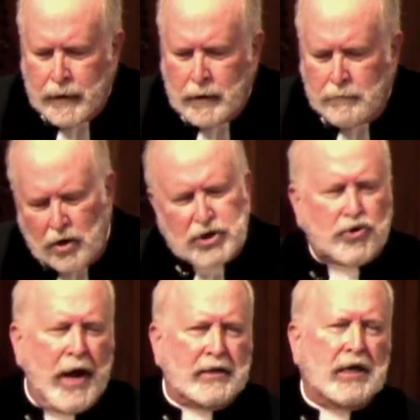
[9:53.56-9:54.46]
Most
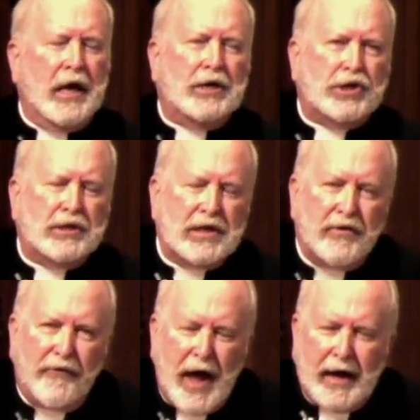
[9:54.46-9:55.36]
translations, in
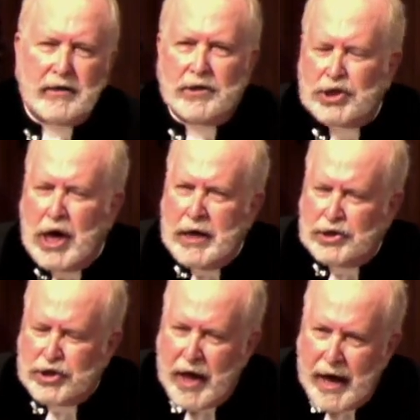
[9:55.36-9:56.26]
fact,
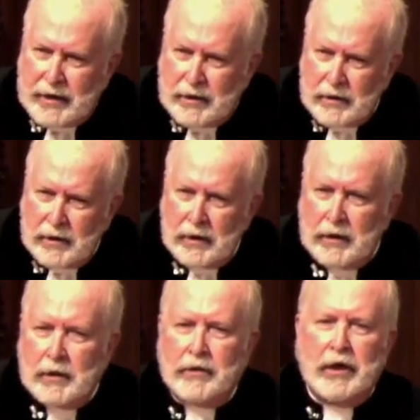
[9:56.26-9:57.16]
change that.
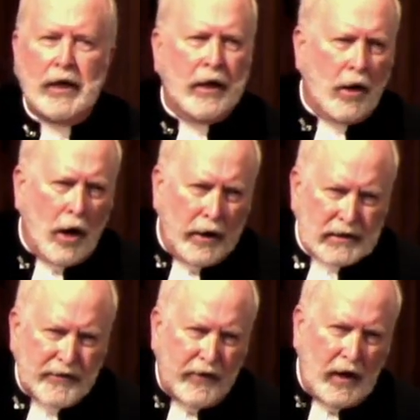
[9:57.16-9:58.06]
The
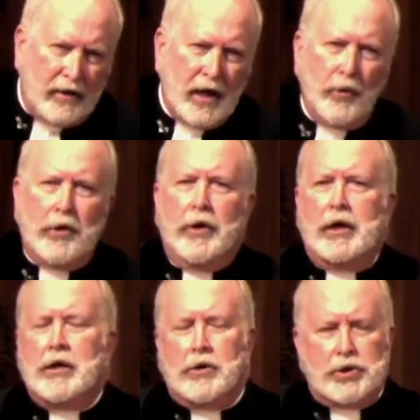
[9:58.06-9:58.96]
NRSV that we read
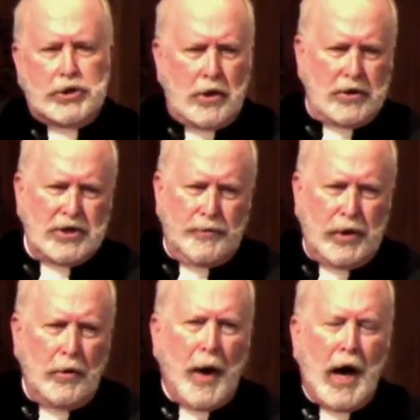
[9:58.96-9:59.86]
here at church, the
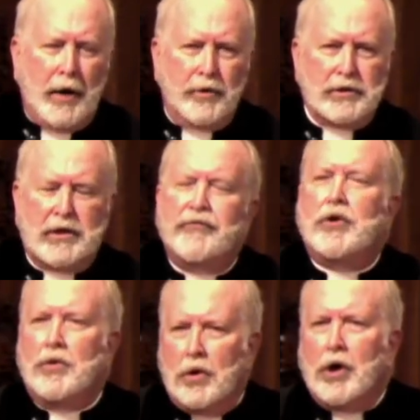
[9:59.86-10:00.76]
Pew Bibles, if
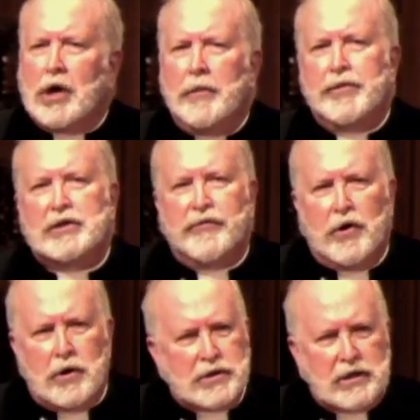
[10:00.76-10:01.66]
you look up this
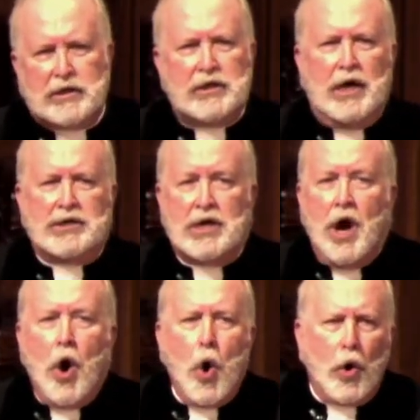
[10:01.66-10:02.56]
verse, it says
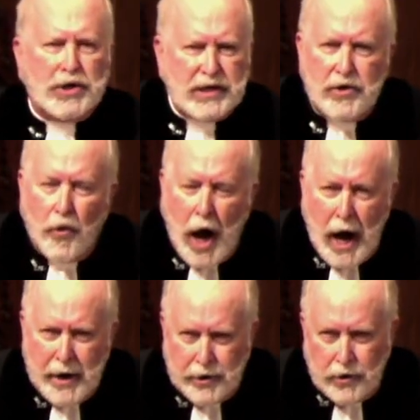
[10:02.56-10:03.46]
horse and rider